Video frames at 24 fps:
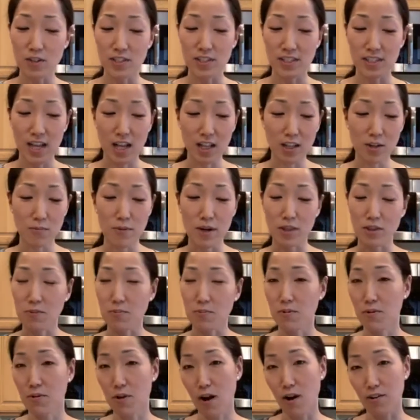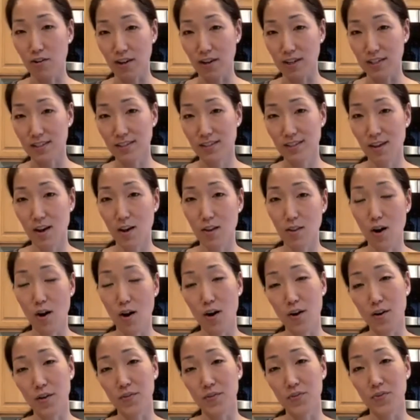course celebrate the progress
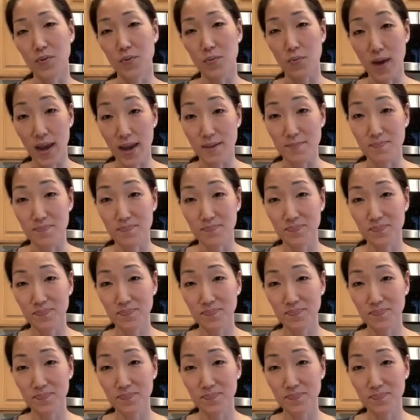along the way.